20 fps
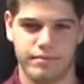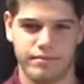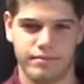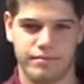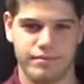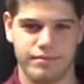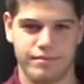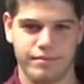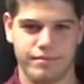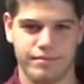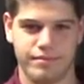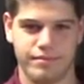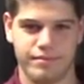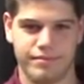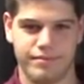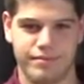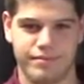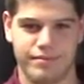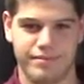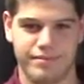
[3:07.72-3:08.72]

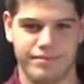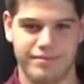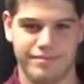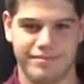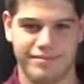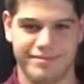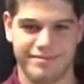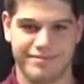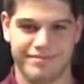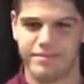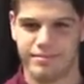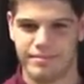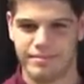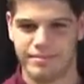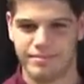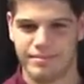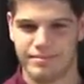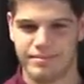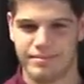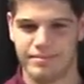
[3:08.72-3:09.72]

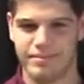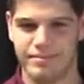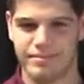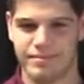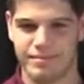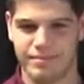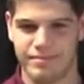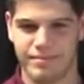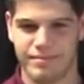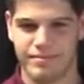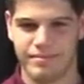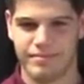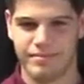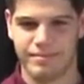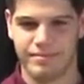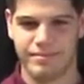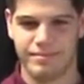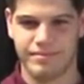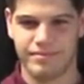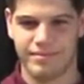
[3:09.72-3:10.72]

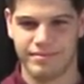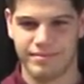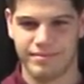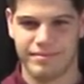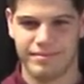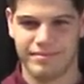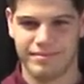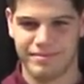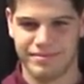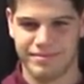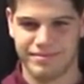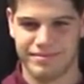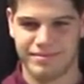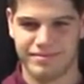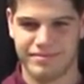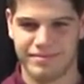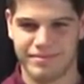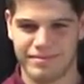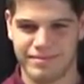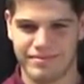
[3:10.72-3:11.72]

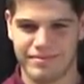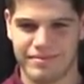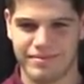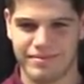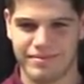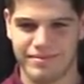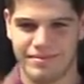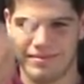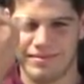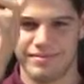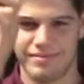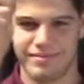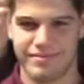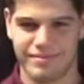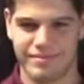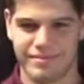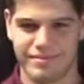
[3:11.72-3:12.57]
No words are spoken by the person on screen.